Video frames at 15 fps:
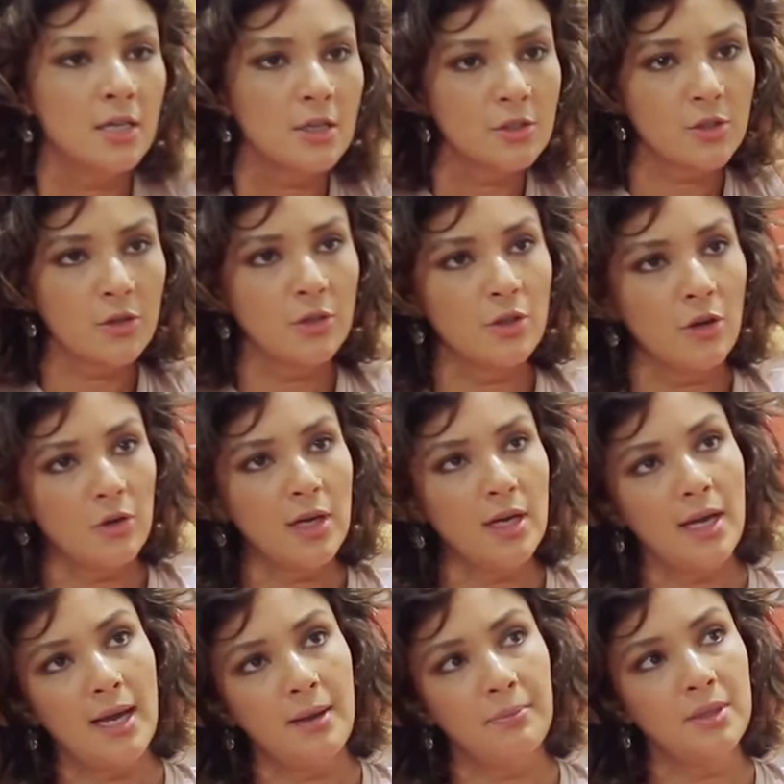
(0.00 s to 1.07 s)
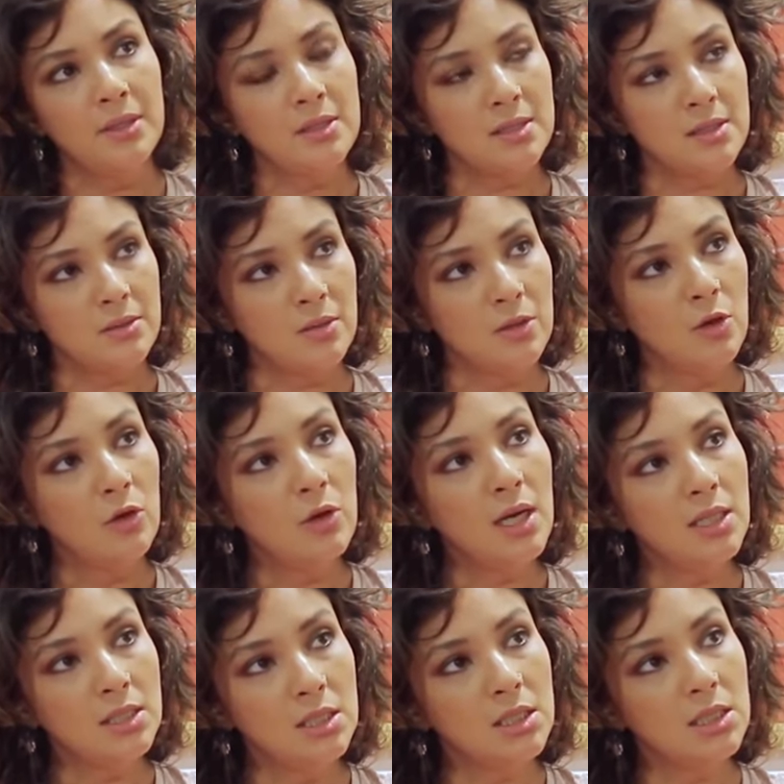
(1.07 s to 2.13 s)
So yoga happens, yoga
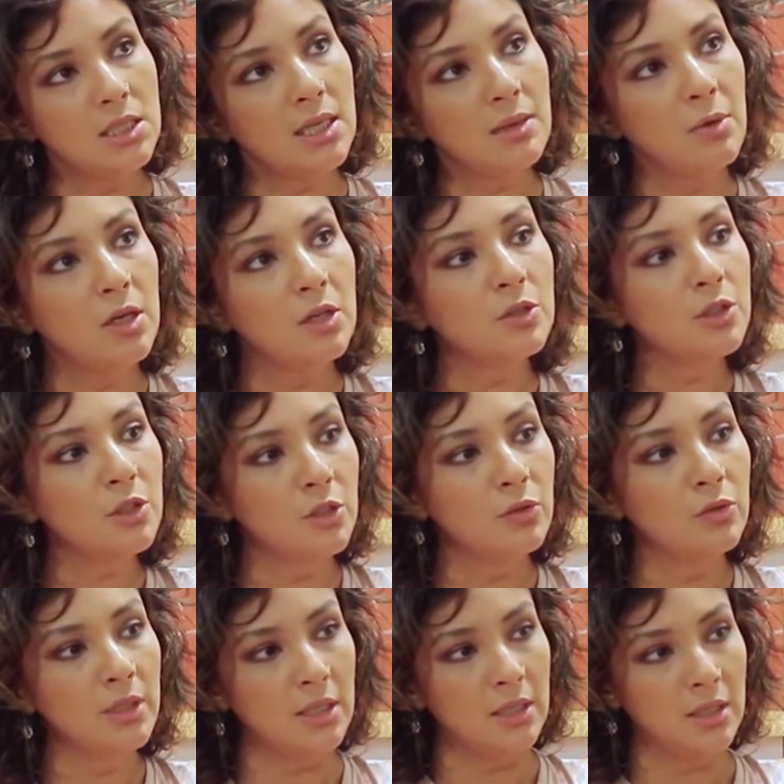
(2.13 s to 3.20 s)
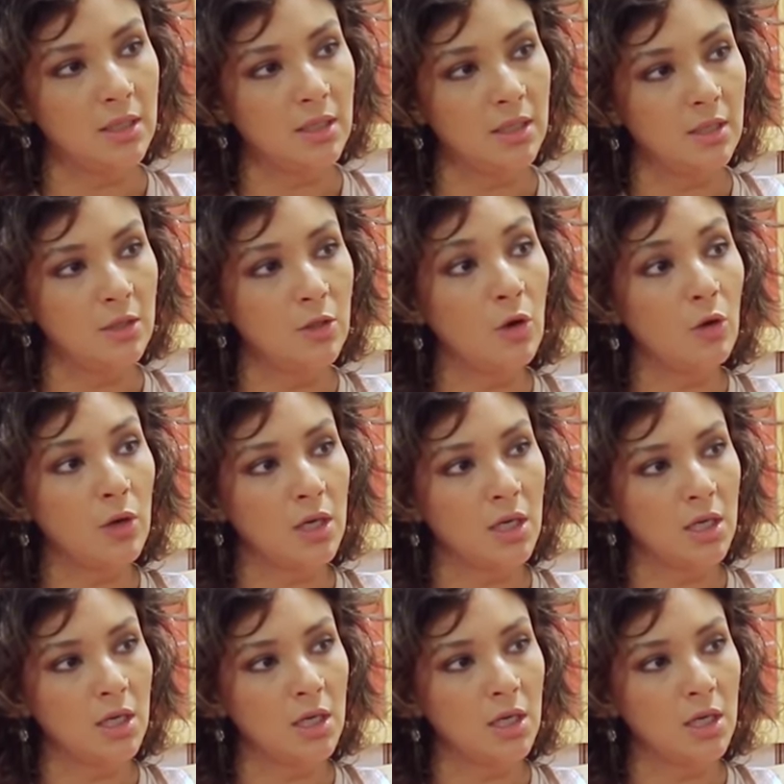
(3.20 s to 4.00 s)
jinishtake bola hocche union, yog.